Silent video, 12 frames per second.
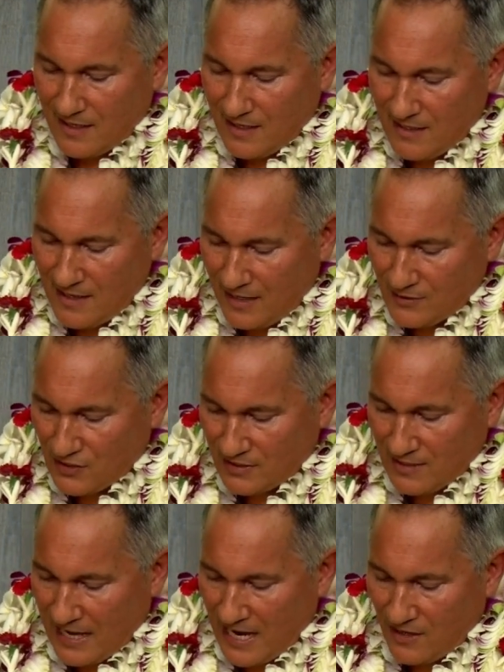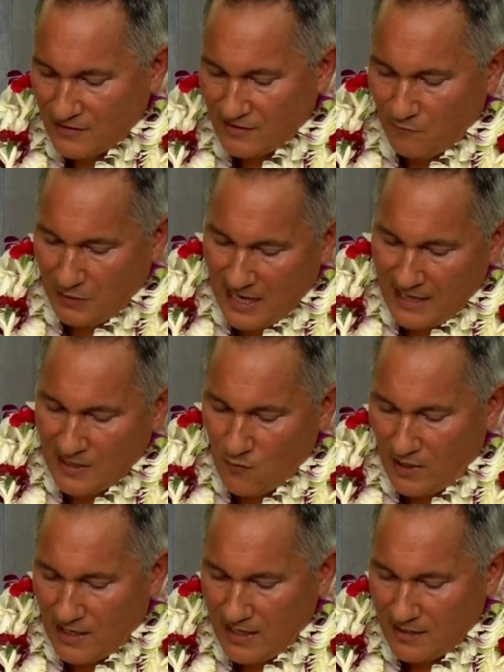not just the house of black and
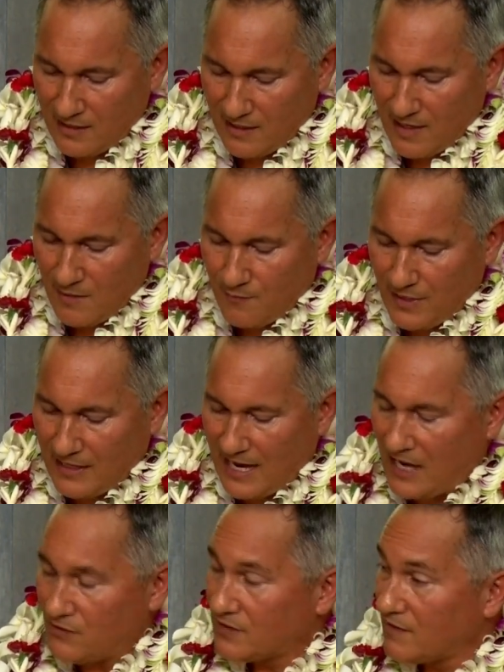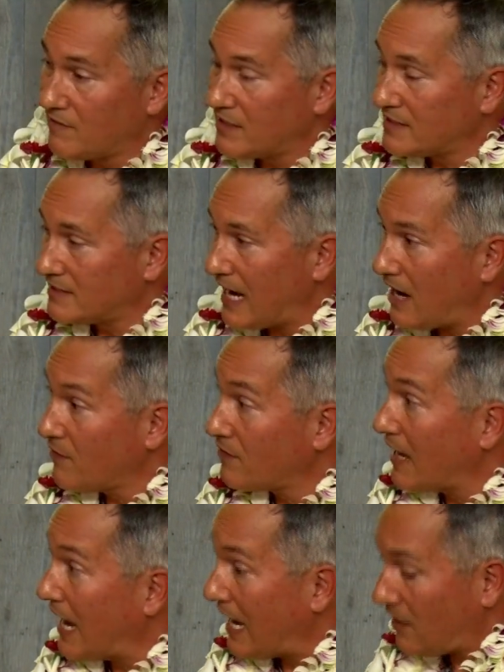white, but the house of the South,
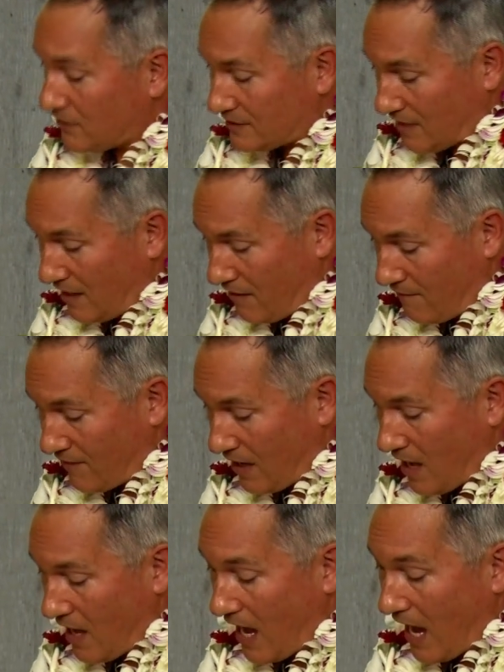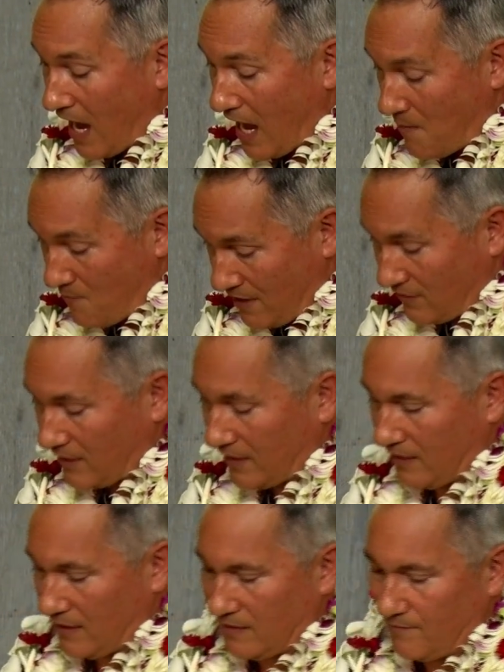the house of
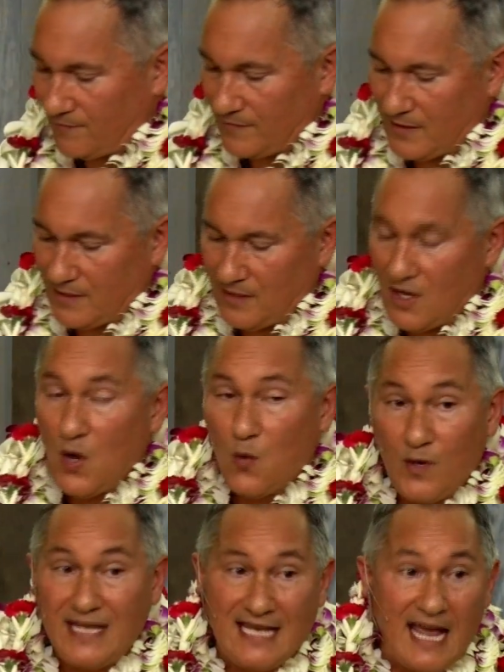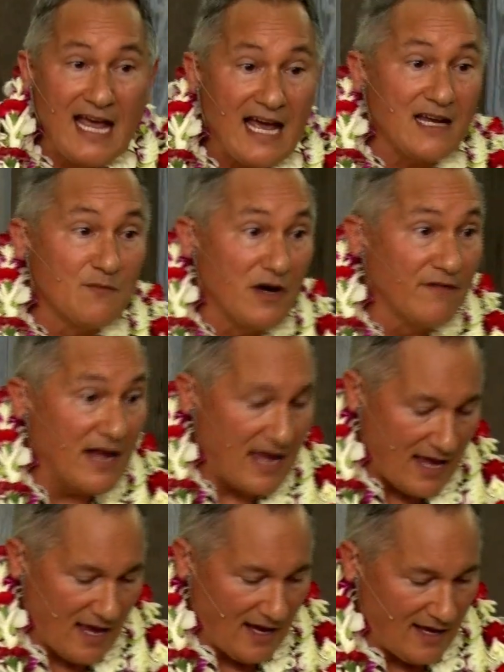America. We can move
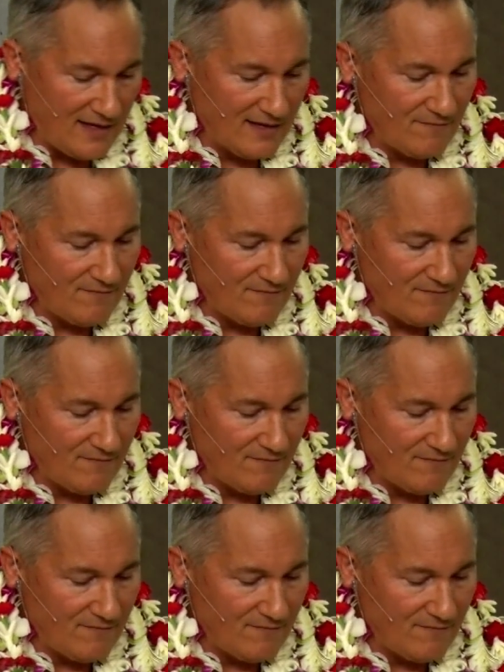ahead.